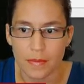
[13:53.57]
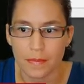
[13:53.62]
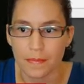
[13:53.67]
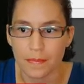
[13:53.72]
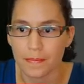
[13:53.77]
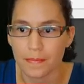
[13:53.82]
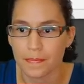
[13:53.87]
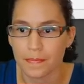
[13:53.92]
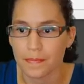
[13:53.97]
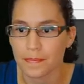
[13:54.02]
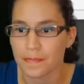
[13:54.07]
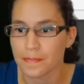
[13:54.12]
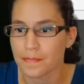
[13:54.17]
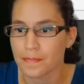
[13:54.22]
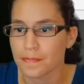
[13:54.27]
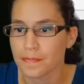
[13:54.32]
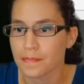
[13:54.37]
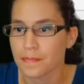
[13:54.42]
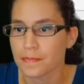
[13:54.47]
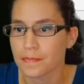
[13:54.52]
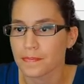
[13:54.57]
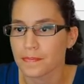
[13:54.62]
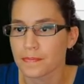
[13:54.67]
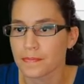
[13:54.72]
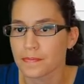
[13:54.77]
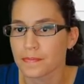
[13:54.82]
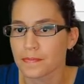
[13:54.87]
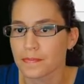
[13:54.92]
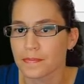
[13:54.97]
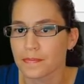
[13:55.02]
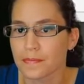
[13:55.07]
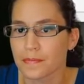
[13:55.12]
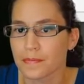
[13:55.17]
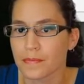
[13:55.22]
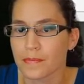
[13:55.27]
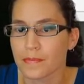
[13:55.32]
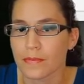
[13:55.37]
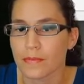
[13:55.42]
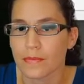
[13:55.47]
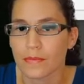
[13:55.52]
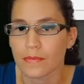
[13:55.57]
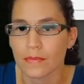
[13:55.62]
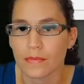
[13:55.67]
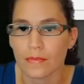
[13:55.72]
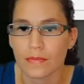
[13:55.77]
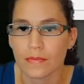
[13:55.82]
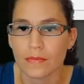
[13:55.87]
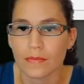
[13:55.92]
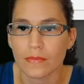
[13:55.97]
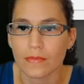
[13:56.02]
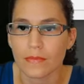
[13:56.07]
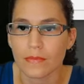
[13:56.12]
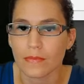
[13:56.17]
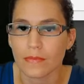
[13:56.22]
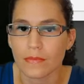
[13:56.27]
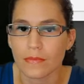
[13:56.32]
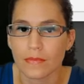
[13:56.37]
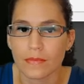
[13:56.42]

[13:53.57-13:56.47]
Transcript: Nothing is said.